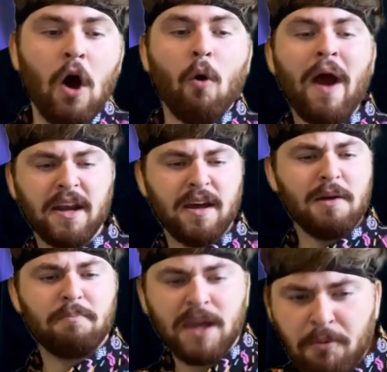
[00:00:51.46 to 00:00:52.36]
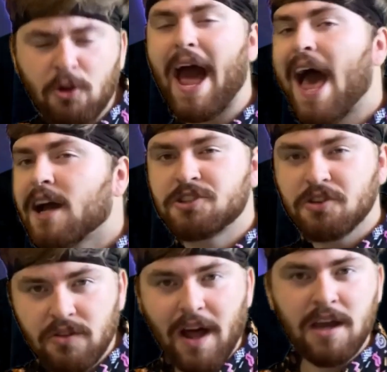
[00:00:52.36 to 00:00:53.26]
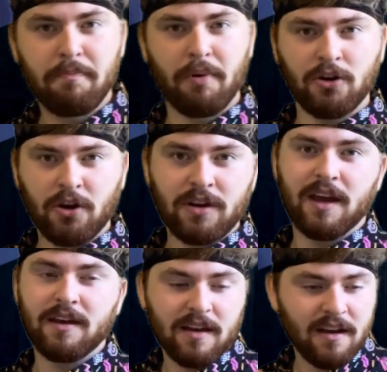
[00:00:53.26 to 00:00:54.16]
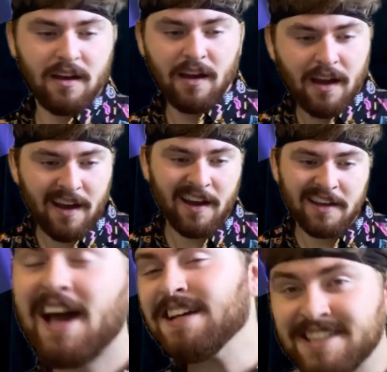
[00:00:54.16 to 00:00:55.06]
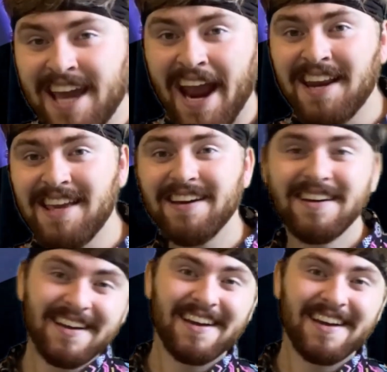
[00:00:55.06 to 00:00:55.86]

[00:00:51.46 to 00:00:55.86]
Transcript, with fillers: Wait, people actually like Burger King? Yes, Katie.